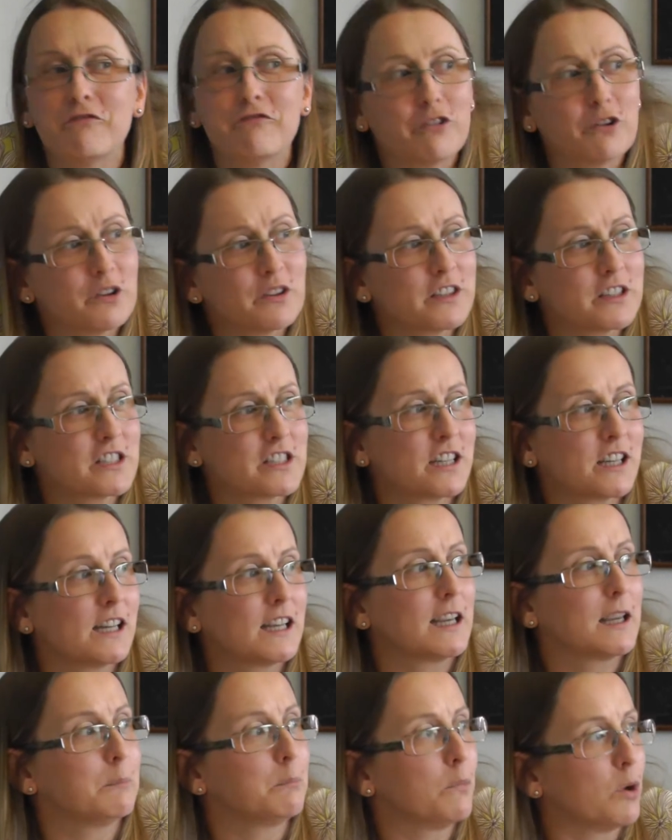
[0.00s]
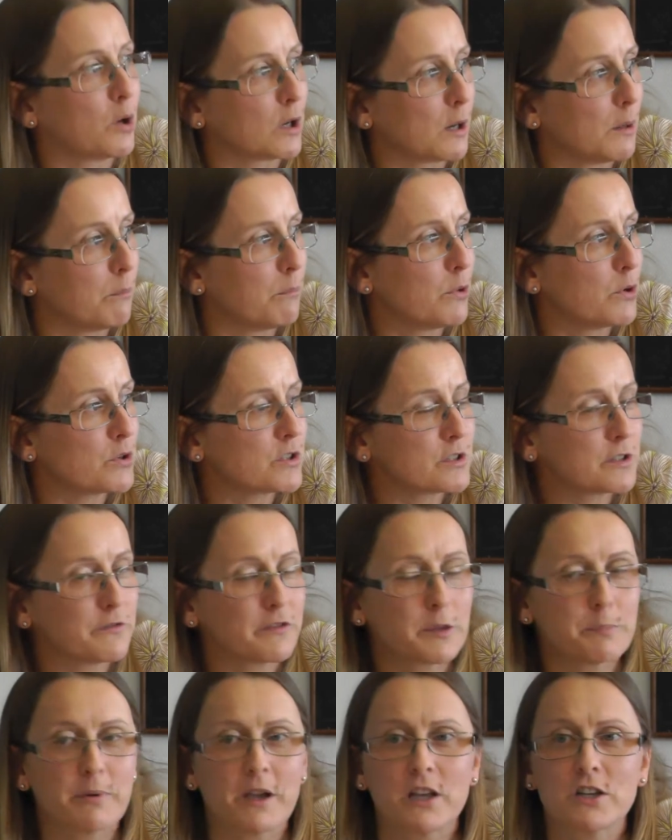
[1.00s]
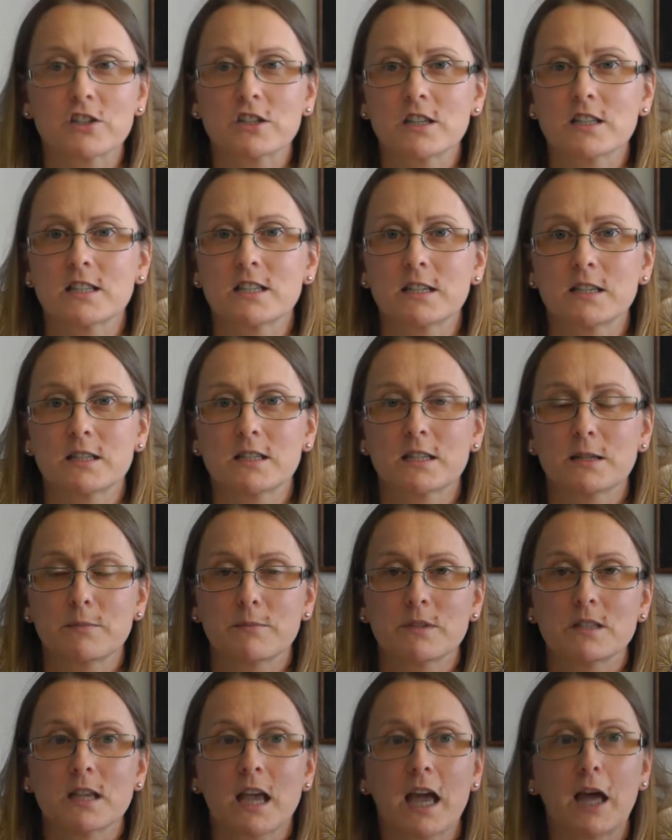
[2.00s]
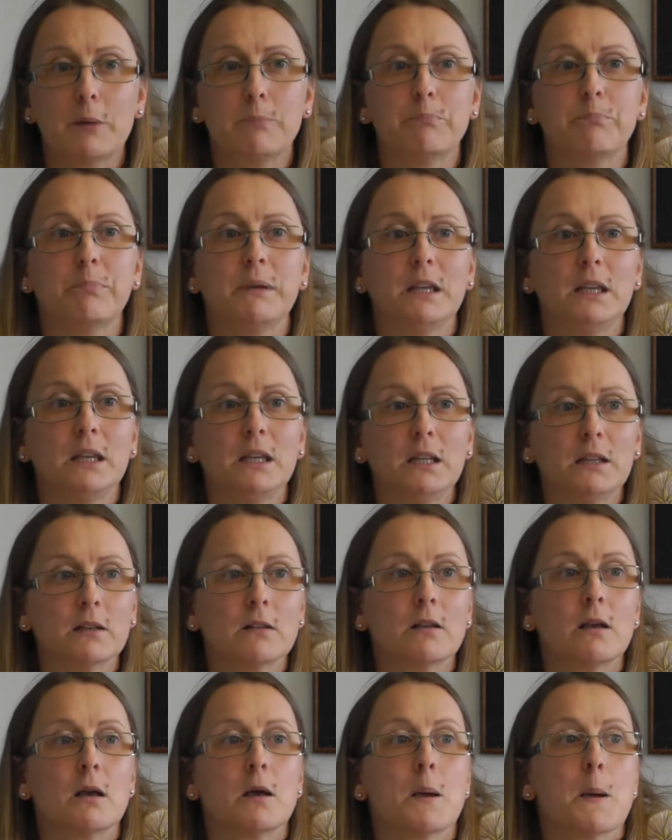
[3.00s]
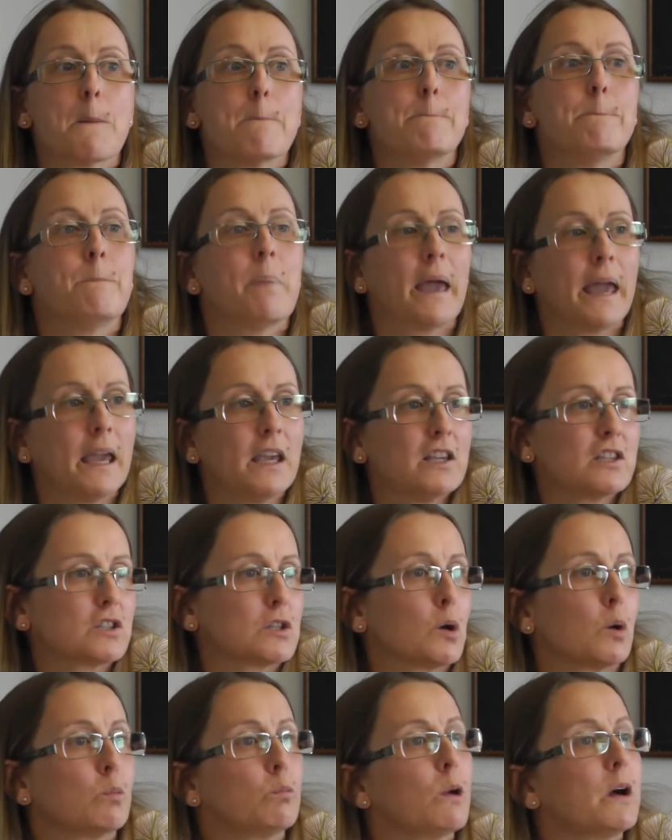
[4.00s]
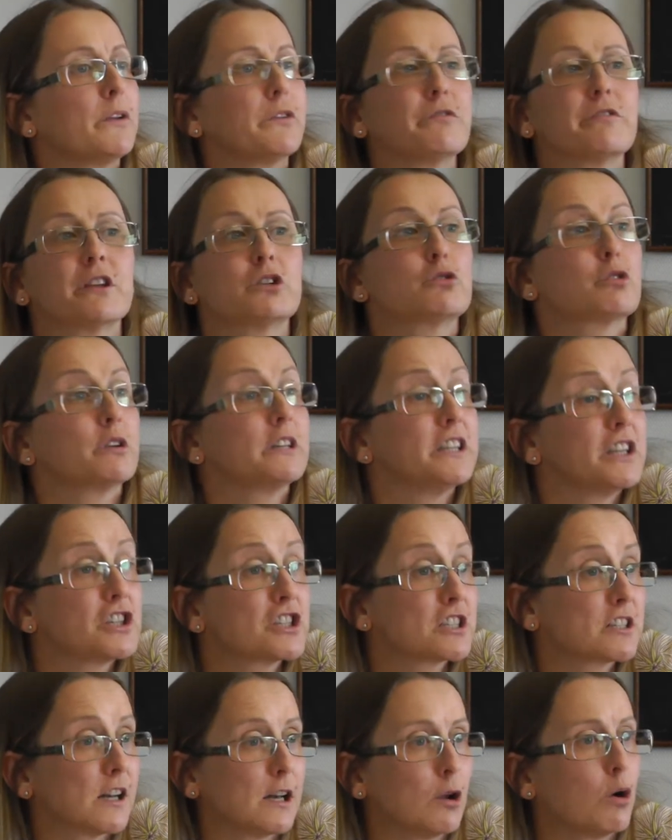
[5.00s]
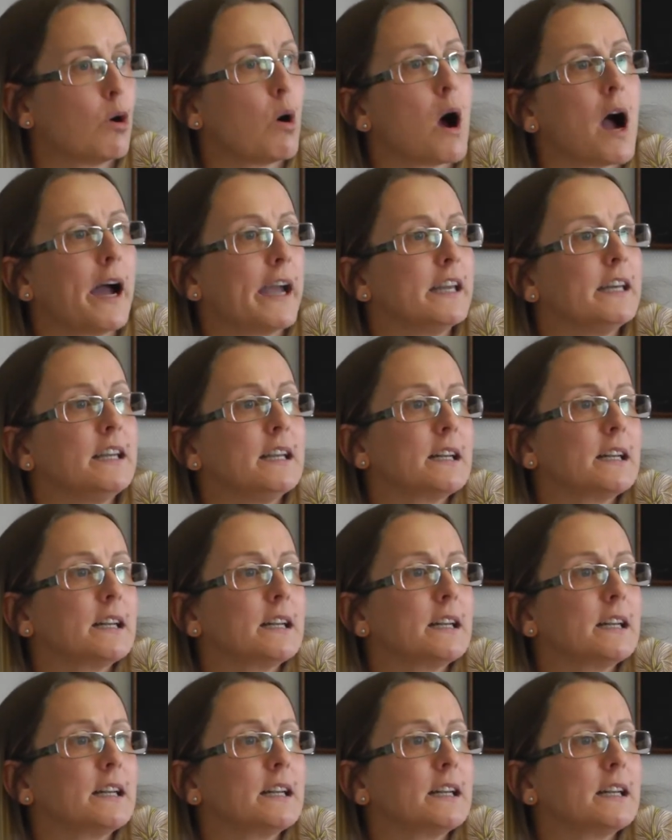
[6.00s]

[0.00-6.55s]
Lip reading: Before the Chilean model, most of the pension systems had been based on one of the traditional or